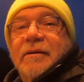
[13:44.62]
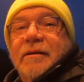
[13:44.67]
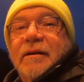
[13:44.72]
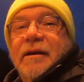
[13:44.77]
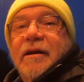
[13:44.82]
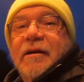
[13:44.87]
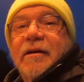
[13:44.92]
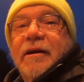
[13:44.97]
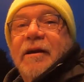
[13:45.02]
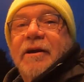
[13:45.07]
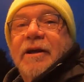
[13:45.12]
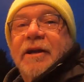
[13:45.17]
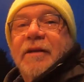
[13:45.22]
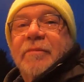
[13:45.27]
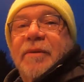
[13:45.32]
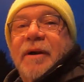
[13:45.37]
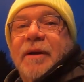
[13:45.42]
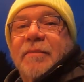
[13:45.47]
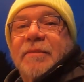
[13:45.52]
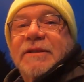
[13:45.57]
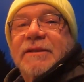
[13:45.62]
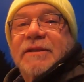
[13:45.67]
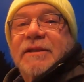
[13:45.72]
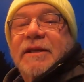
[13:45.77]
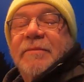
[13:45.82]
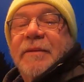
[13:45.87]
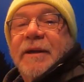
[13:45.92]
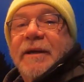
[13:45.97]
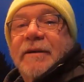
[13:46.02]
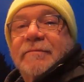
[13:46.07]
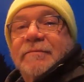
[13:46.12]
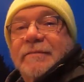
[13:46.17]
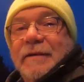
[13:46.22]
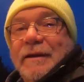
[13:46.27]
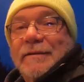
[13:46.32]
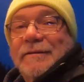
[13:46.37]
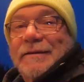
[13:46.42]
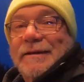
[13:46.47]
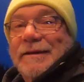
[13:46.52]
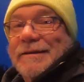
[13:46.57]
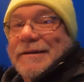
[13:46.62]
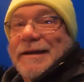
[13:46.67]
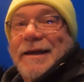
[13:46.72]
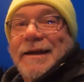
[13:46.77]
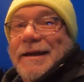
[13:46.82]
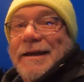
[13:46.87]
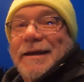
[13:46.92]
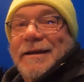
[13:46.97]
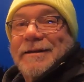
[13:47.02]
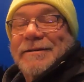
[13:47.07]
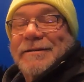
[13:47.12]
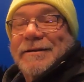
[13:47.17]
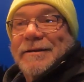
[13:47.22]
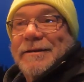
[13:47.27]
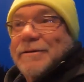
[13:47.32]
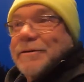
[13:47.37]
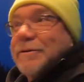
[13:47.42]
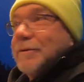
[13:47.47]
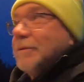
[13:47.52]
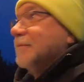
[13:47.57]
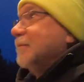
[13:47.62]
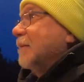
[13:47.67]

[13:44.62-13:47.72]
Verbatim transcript: There, now you can probably see me because I can't see you.